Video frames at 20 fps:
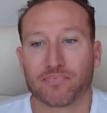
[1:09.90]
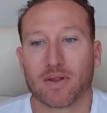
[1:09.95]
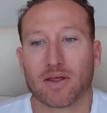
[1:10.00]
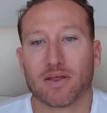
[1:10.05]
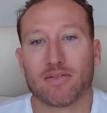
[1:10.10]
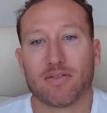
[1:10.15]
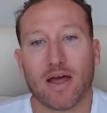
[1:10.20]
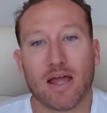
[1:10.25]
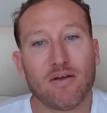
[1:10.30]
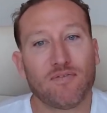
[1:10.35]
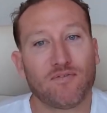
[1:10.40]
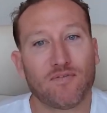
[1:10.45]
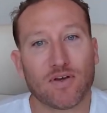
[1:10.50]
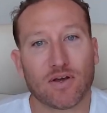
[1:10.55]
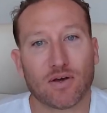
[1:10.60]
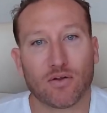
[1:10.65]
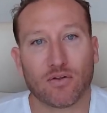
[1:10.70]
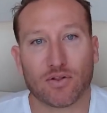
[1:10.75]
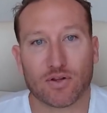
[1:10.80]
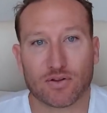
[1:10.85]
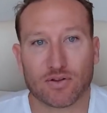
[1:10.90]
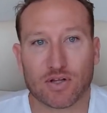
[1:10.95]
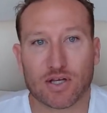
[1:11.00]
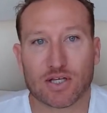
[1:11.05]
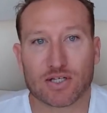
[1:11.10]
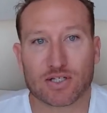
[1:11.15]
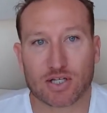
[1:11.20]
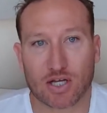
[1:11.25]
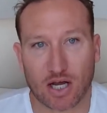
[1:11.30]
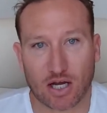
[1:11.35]
they feel that
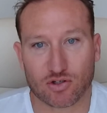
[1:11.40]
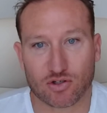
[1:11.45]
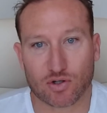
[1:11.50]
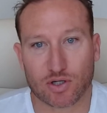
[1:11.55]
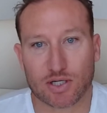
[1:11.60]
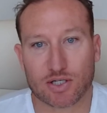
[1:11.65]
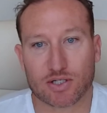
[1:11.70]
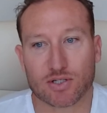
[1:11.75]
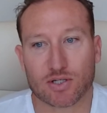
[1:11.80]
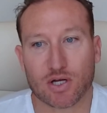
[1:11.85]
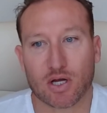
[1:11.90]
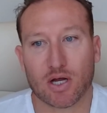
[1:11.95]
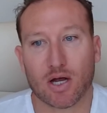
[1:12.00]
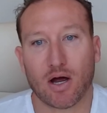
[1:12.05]
these countries